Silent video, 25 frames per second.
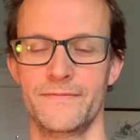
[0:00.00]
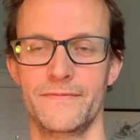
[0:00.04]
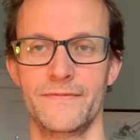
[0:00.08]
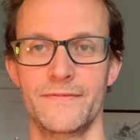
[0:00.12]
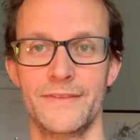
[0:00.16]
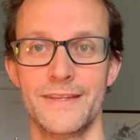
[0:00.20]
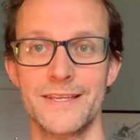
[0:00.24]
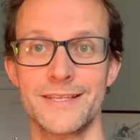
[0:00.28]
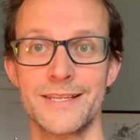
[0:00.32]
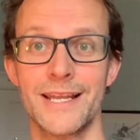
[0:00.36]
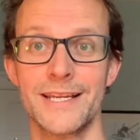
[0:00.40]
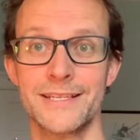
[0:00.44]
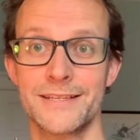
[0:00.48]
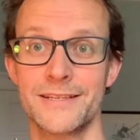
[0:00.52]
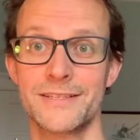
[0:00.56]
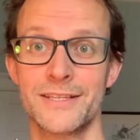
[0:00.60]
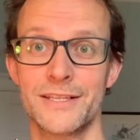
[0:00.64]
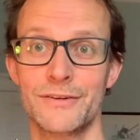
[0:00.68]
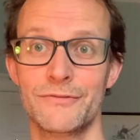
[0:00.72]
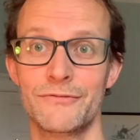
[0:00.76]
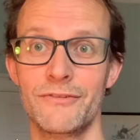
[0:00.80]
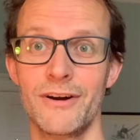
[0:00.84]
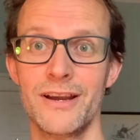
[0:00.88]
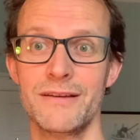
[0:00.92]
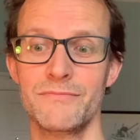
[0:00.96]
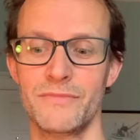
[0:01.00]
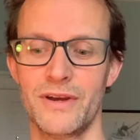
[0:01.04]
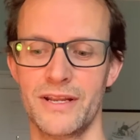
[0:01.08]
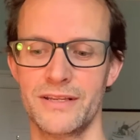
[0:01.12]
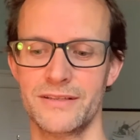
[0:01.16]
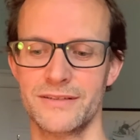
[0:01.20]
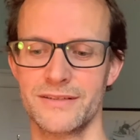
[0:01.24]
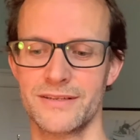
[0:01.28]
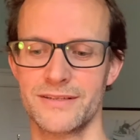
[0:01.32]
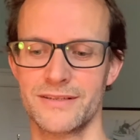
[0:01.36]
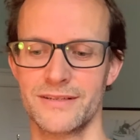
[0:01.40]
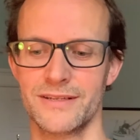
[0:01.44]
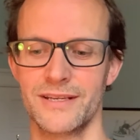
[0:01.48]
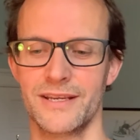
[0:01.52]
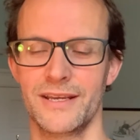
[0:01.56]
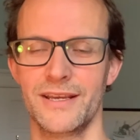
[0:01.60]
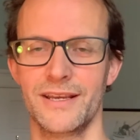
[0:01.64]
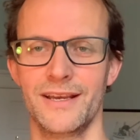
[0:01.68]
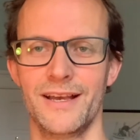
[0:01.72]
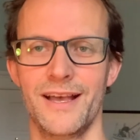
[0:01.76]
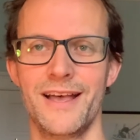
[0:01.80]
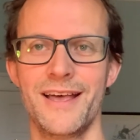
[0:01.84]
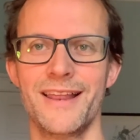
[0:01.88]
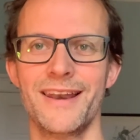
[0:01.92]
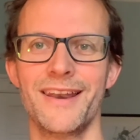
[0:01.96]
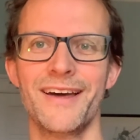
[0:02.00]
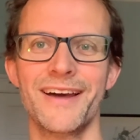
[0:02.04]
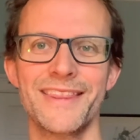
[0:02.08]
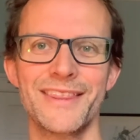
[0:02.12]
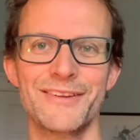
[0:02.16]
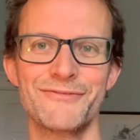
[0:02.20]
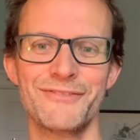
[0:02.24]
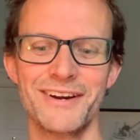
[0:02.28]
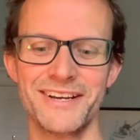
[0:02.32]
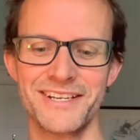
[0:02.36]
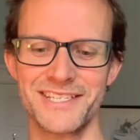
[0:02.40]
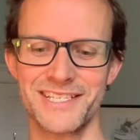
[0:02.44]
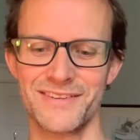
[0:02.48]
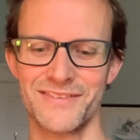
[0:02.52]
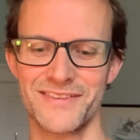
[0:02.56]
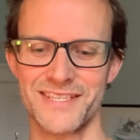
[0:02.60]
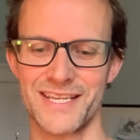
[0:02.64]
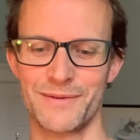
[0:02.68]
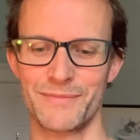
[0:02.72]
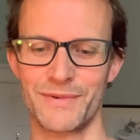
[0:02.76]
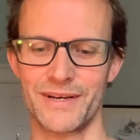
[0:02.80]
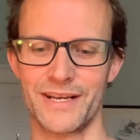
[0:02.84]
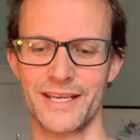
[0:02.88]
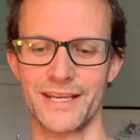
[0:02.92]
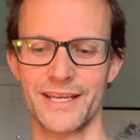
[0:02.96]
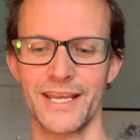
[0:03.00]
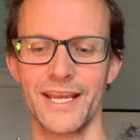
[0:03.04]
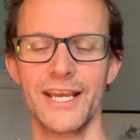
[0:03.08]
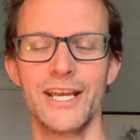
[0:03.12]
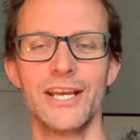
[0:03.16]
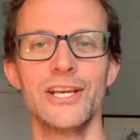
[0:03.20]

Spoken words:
This letter to the Romans, like the rest of Summerlink,